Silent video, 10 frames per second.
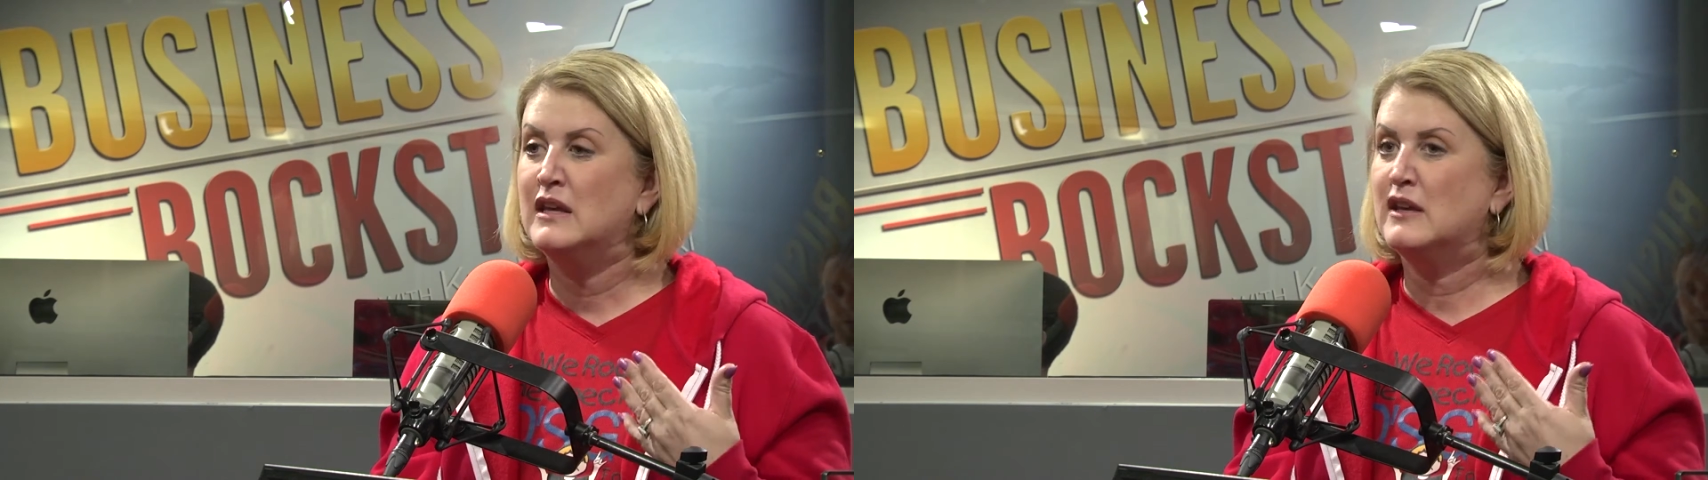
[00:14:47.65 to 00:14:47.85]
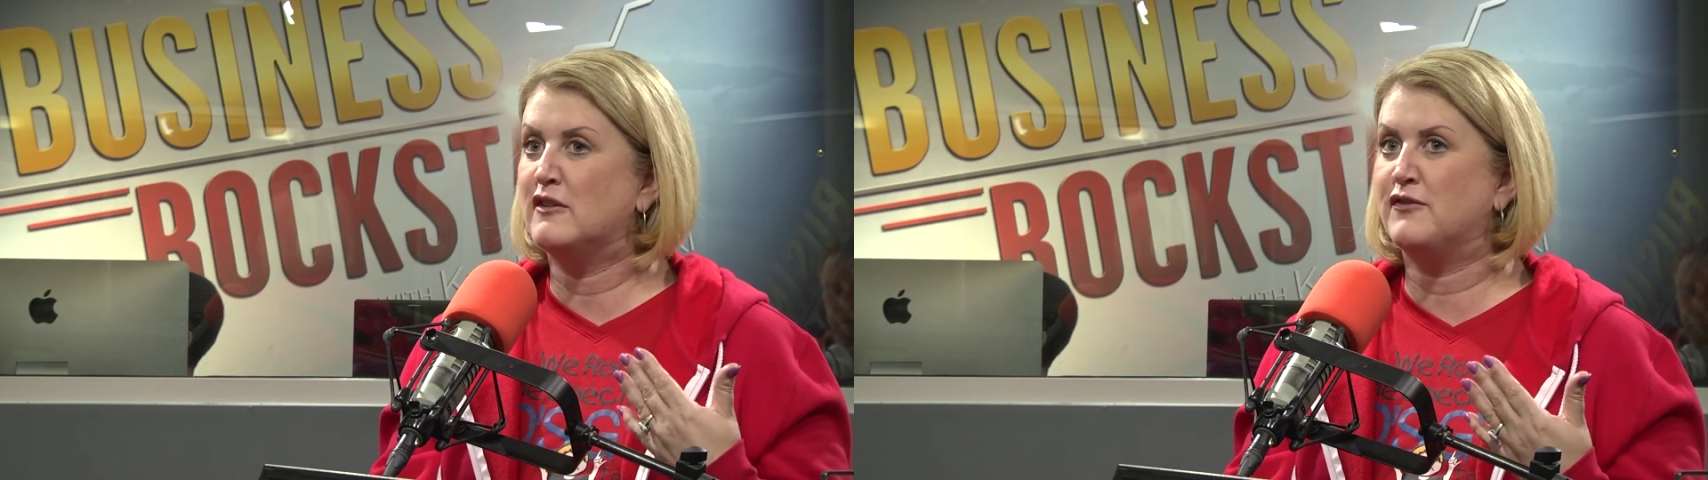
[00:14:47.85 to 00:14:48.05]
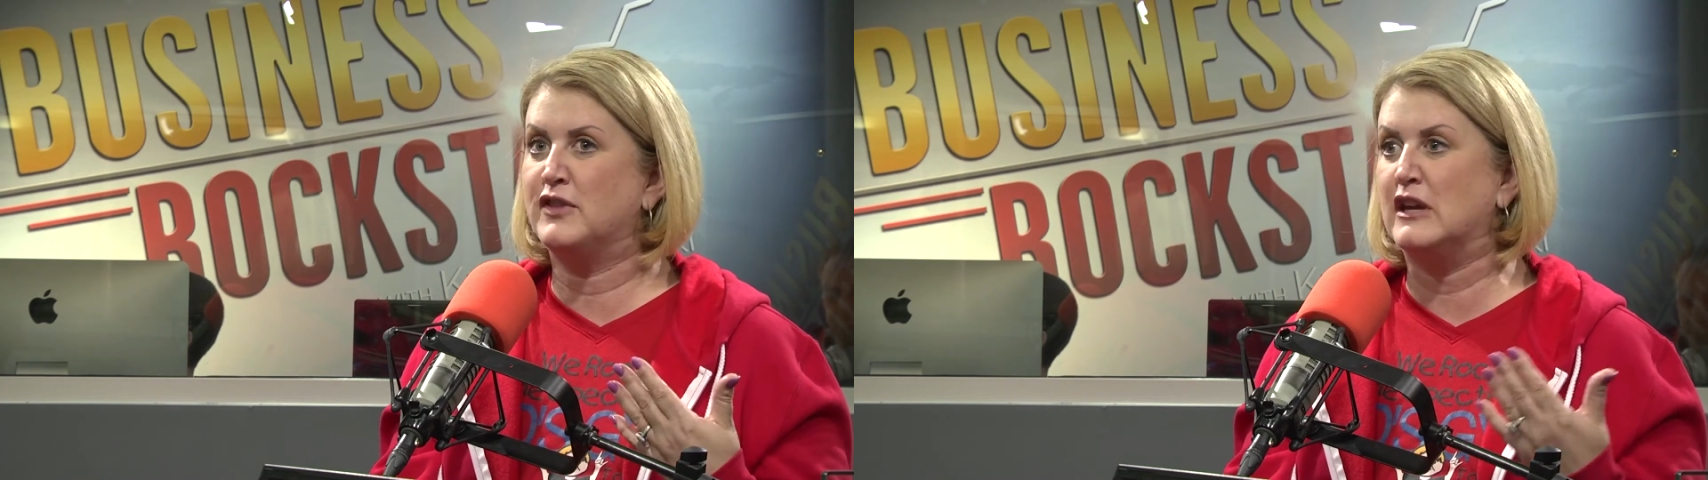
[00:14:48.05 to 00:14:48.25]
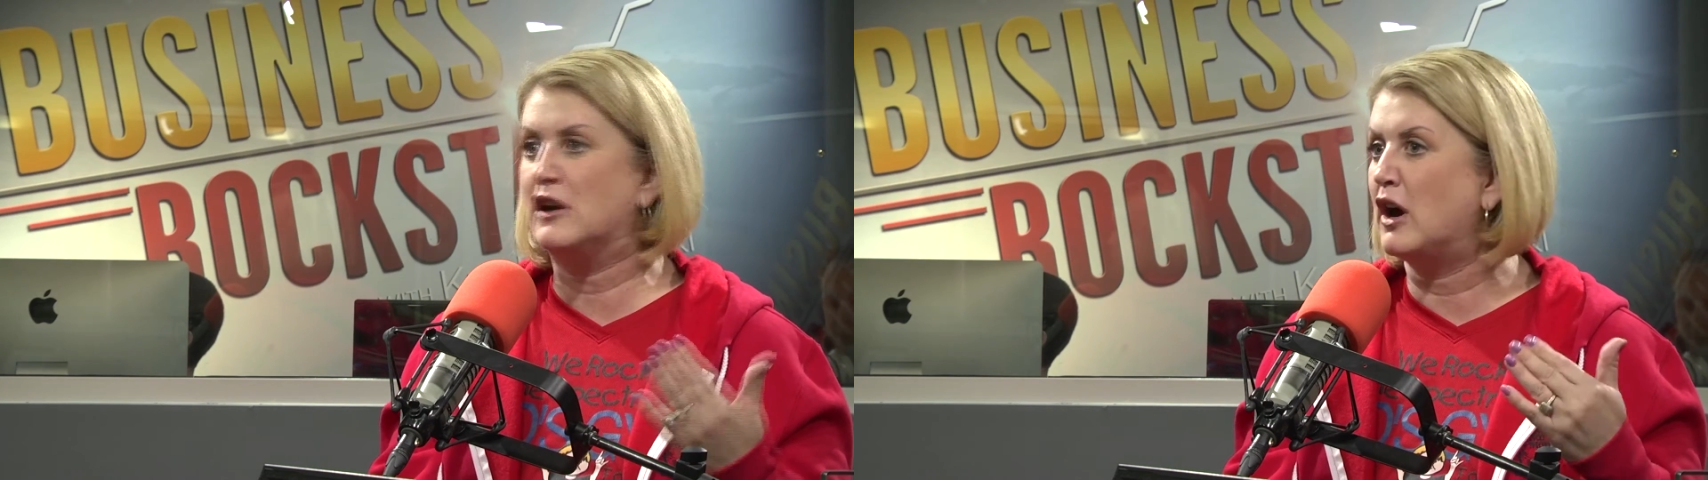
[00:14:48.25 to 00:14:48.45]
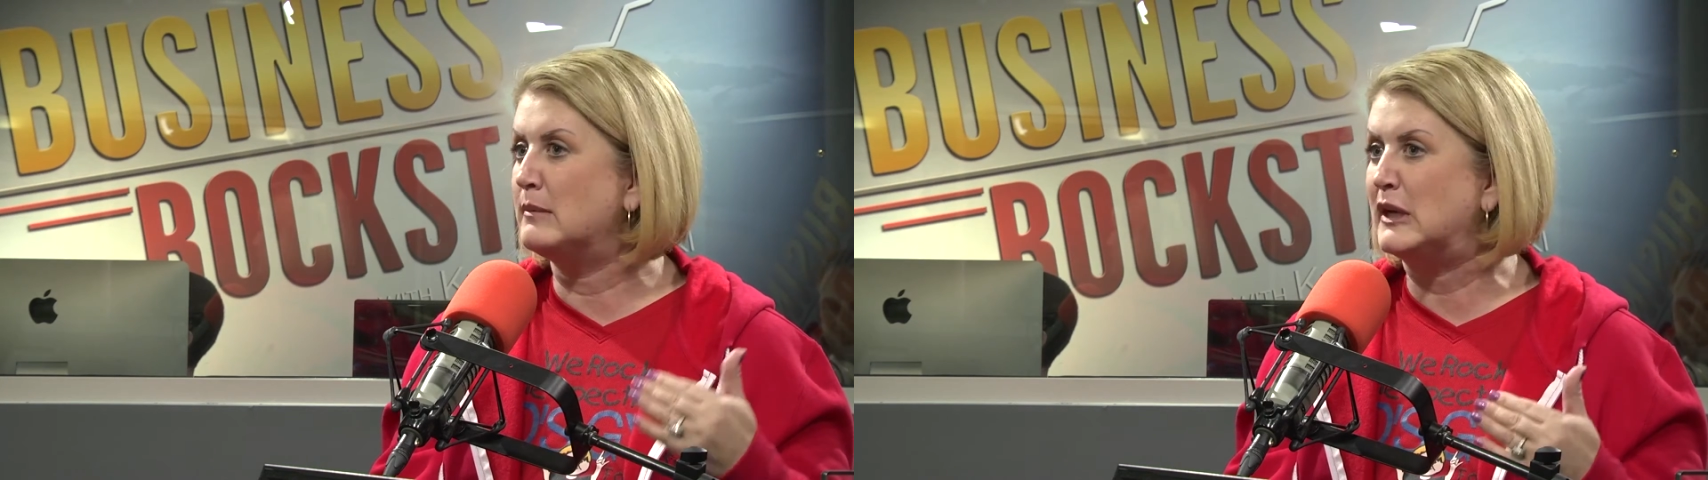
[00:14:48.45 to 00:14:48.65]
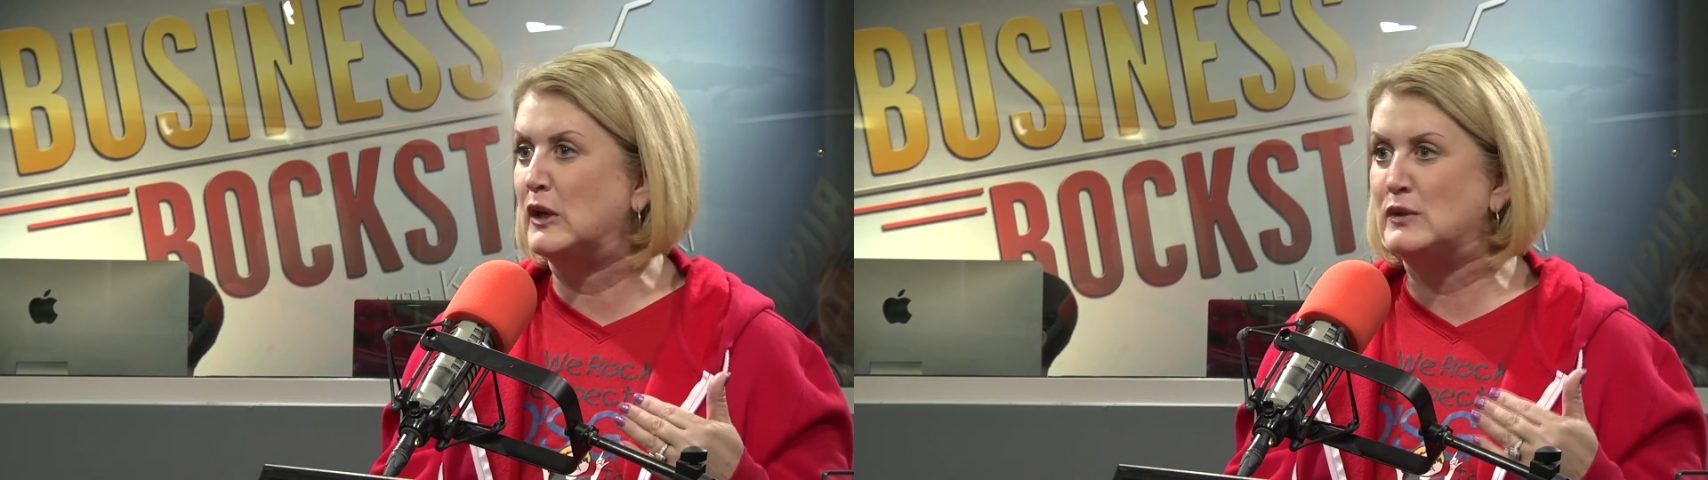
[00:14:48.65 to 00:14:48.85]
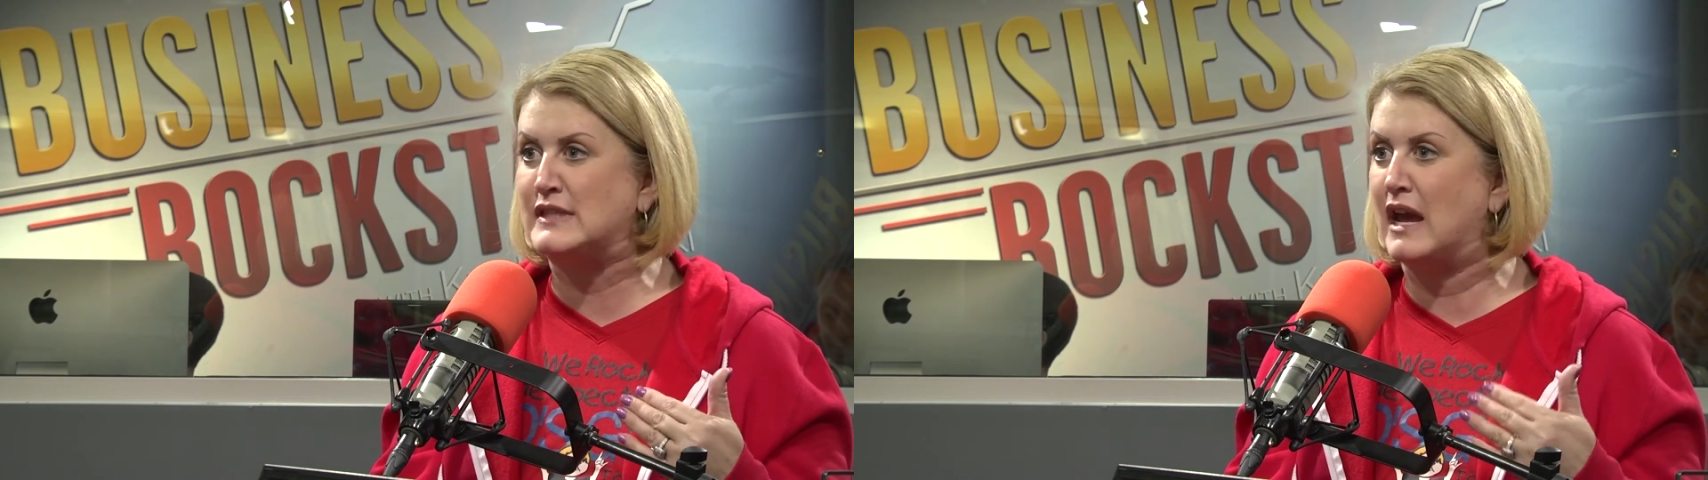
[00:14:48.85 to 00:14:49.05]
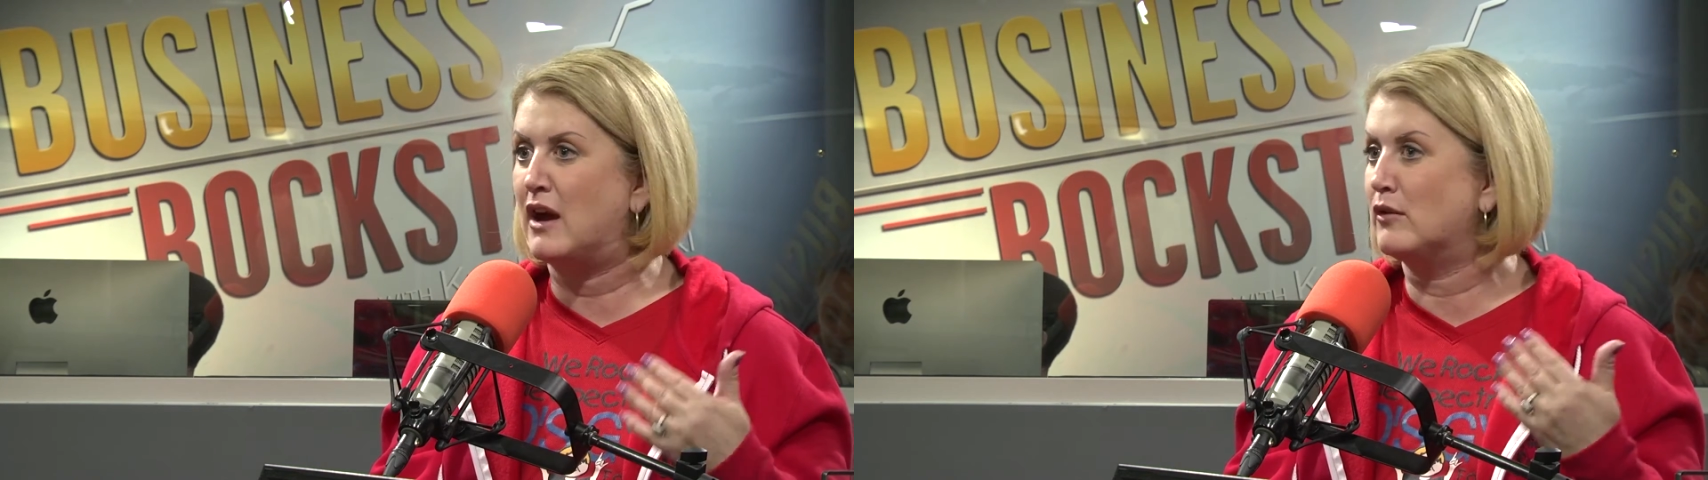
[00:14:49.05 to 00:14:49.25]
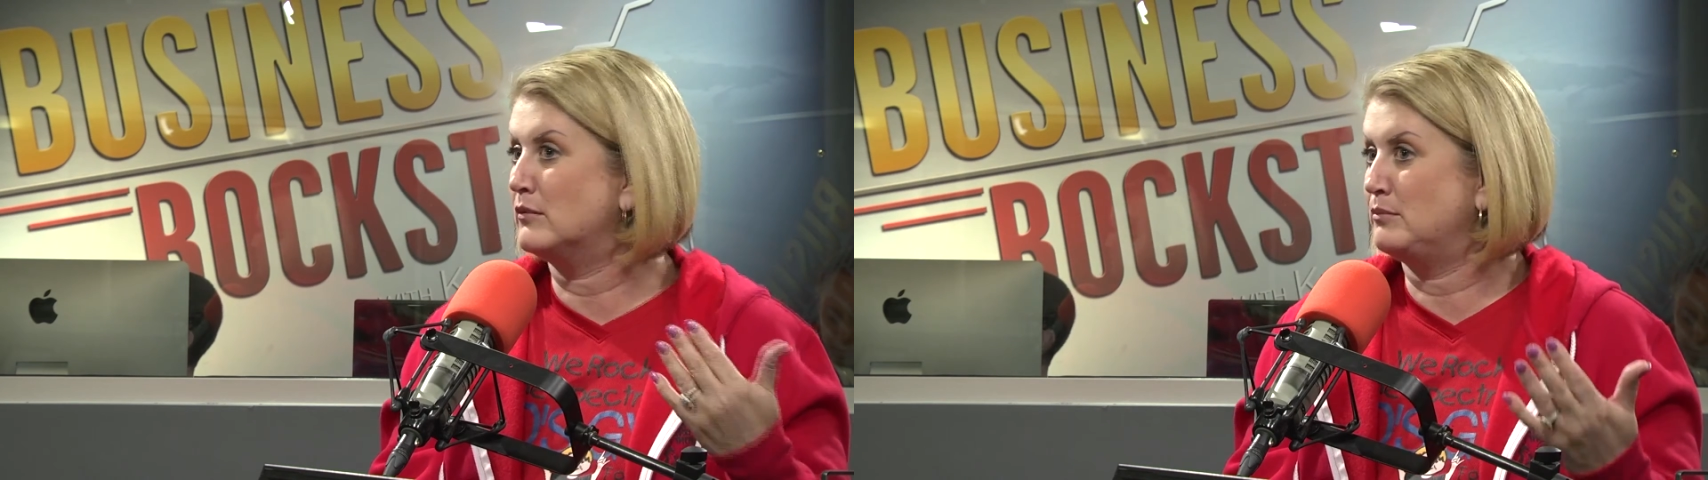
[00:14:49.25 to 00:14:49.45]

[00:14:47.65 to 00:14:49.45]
if the economy goes down,